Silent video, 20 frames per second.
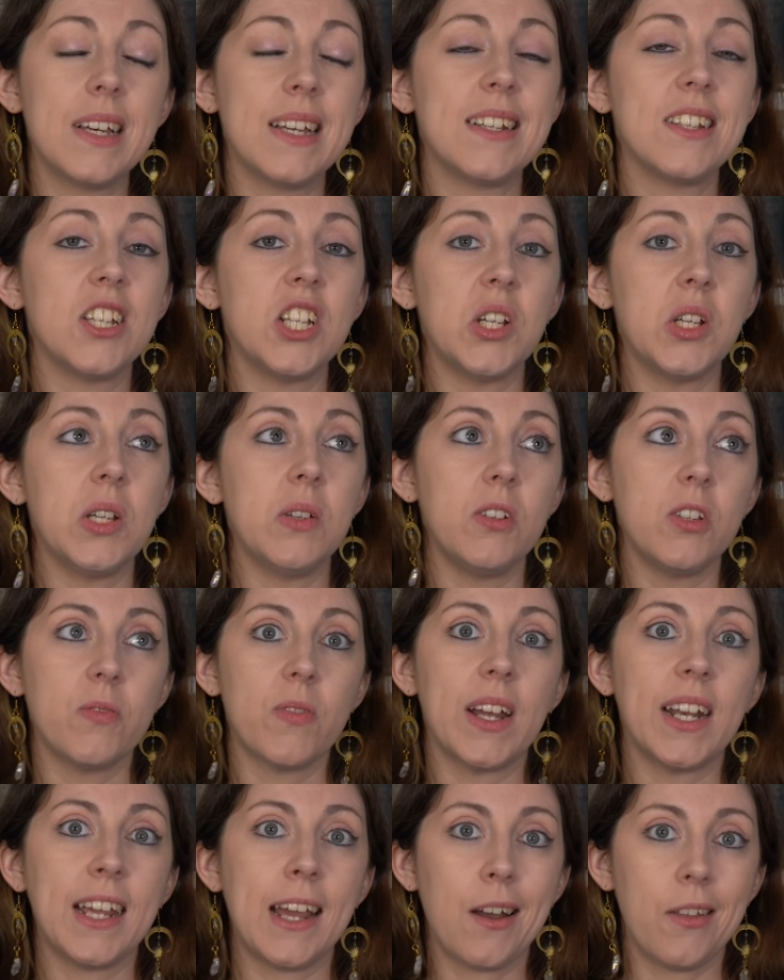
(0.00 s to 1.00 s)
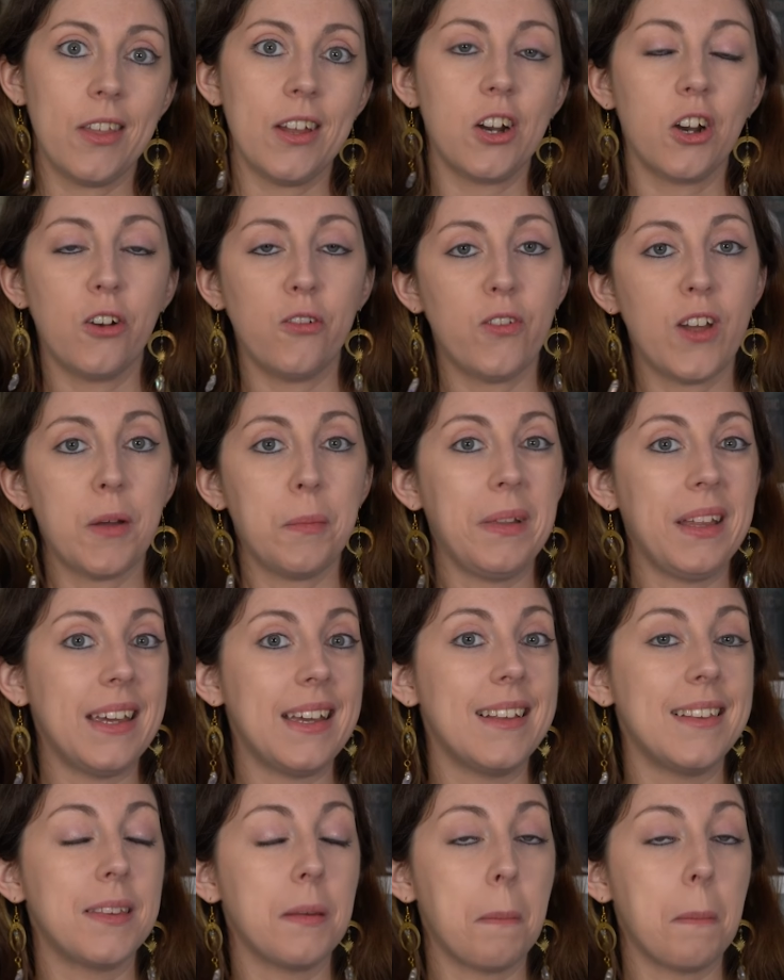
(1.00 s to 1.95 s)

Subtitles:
and she's finding out that her family is